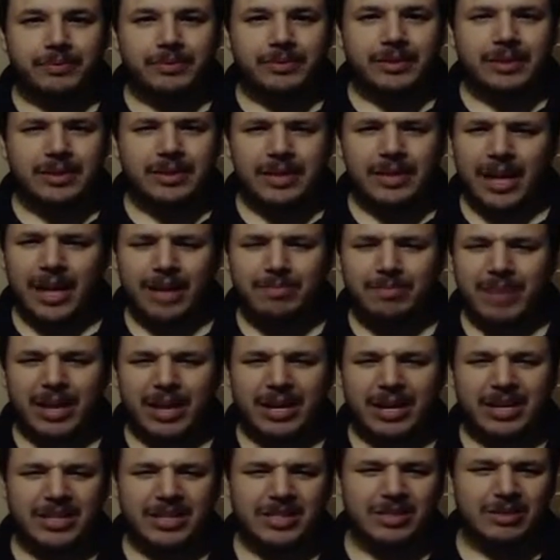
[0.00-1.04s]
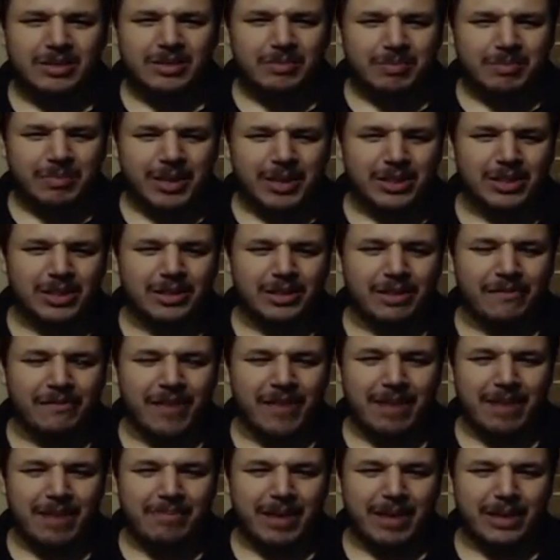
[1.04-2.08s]
Not because much of the
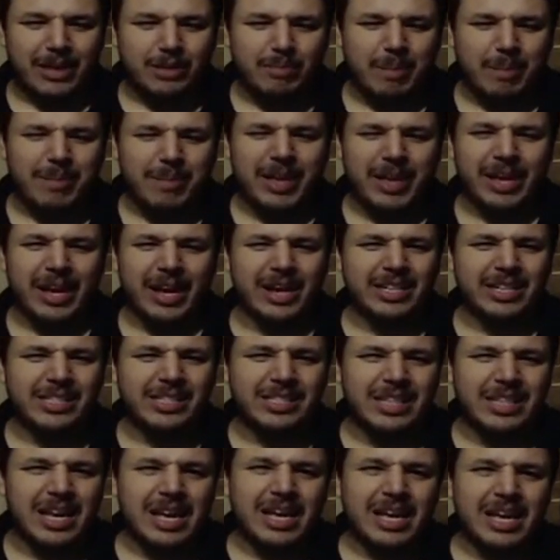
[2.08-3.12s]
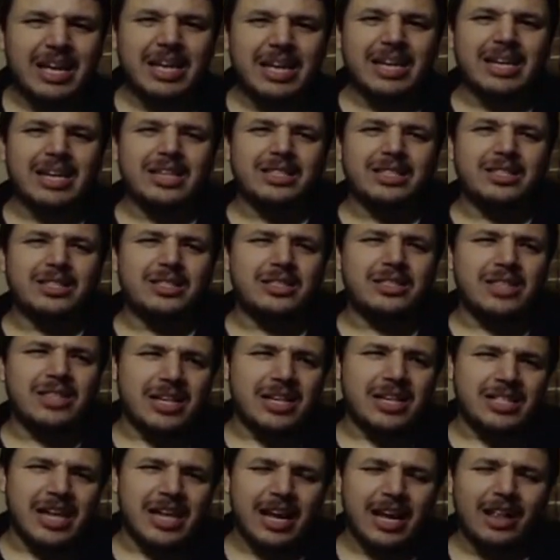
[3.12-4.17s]
fan base, but because
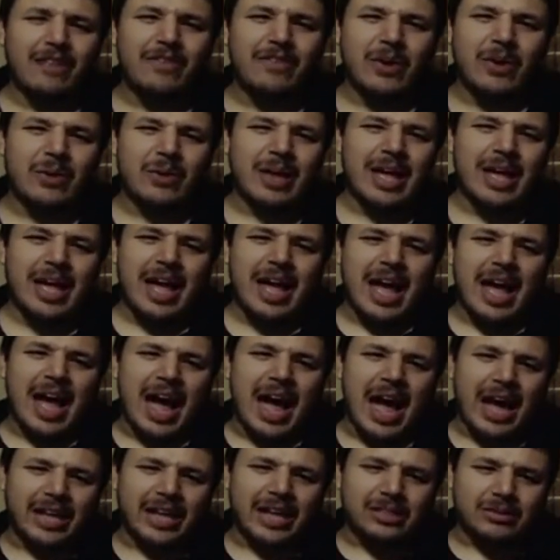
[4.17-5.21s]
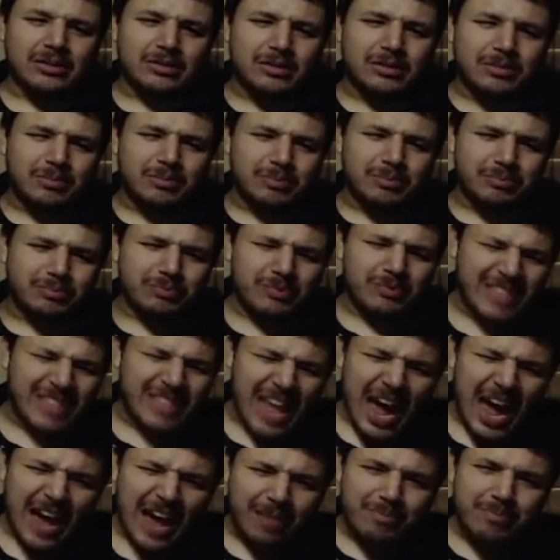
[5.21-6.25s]
the televote had
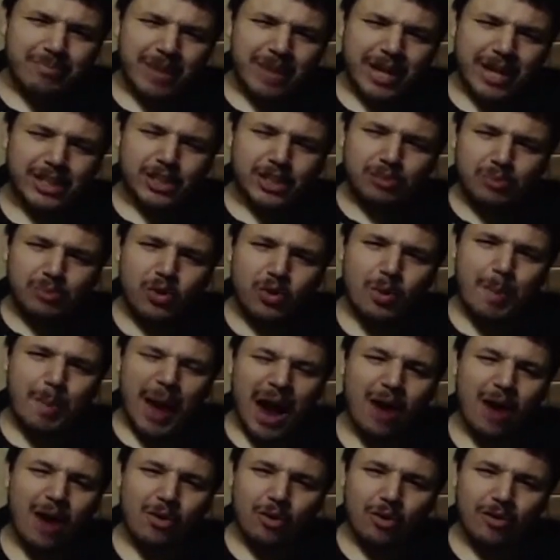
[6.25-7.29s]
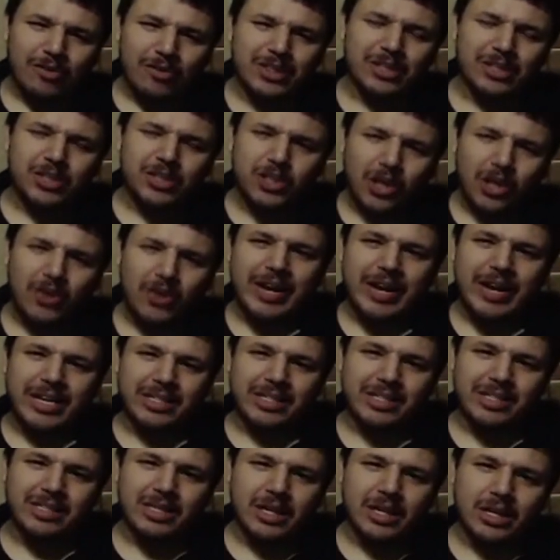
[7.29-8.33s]
that much more power over the
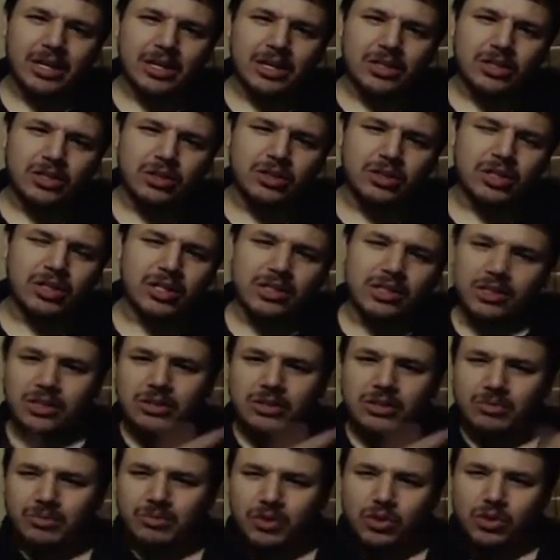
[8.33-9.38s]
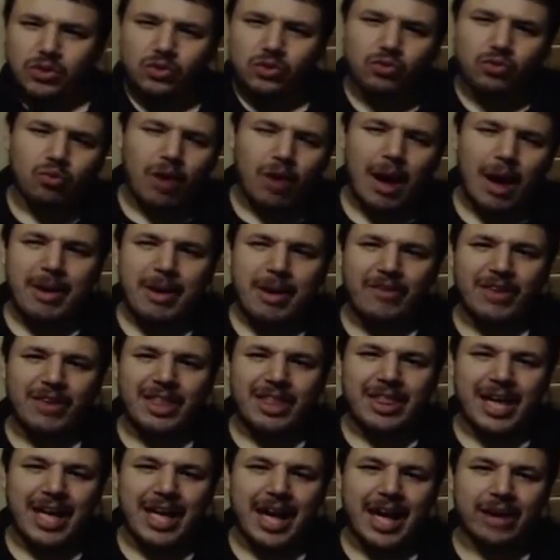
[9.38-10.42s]
juries to just scrub
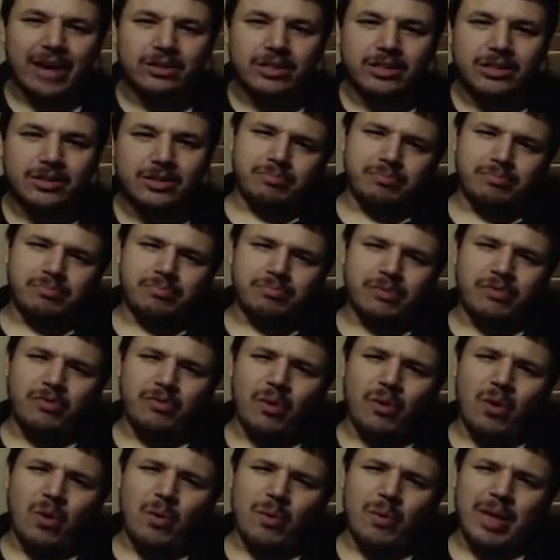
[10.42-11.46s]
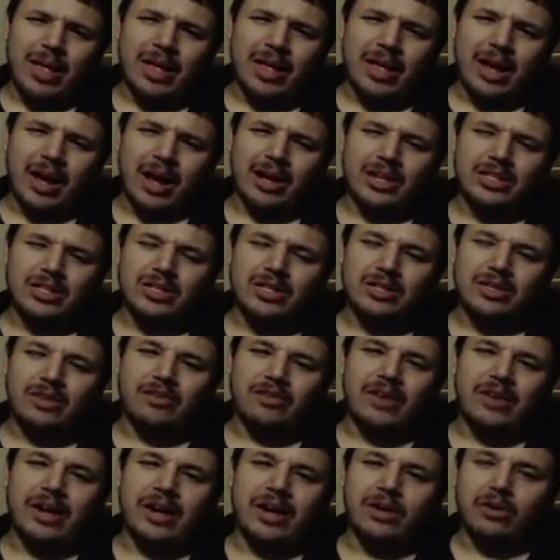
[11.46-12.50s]
everything out. Before we got into the
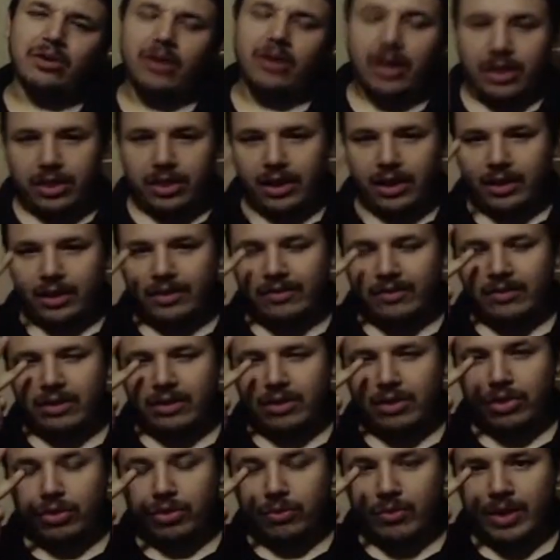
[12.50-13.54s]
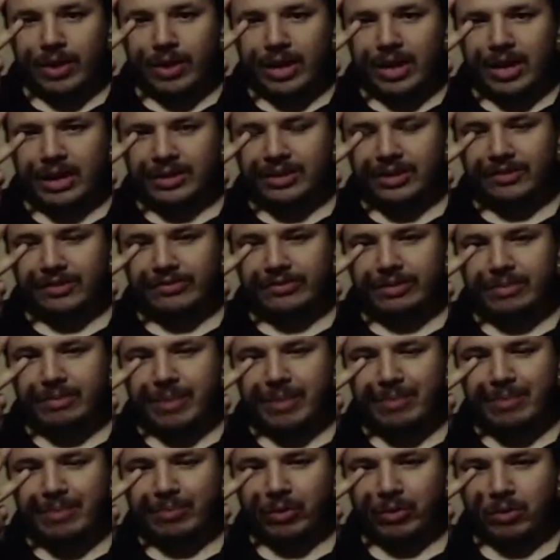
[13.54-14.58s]
final, I thought of three different
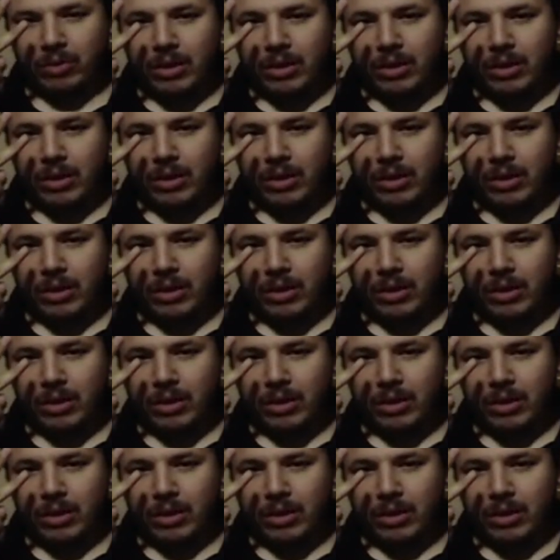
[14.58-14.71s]
people.